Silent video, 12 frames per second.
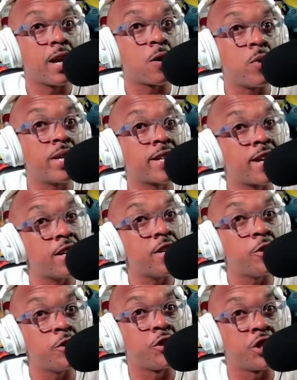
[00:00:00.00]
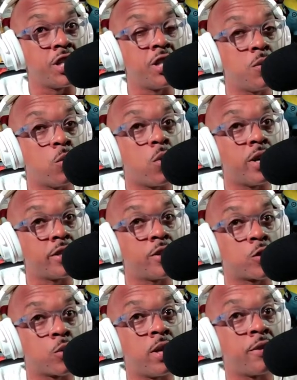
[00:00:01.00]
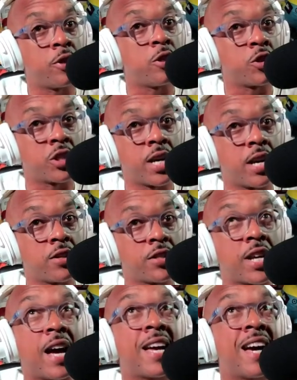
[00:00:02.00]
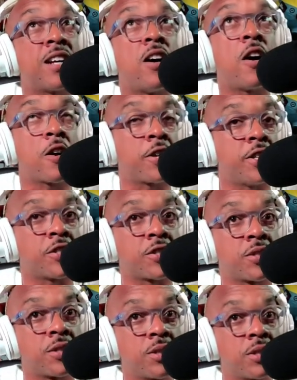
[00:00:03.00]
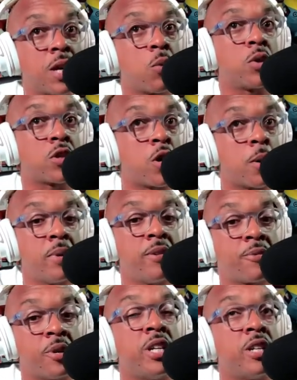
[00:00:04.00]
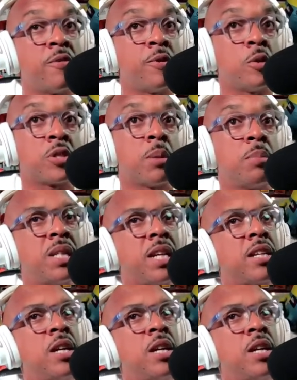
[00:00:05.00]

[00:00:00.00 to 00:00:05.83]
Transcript: Like, when Kenny Eugene won the $1,200, I had artists that would come in for interviews and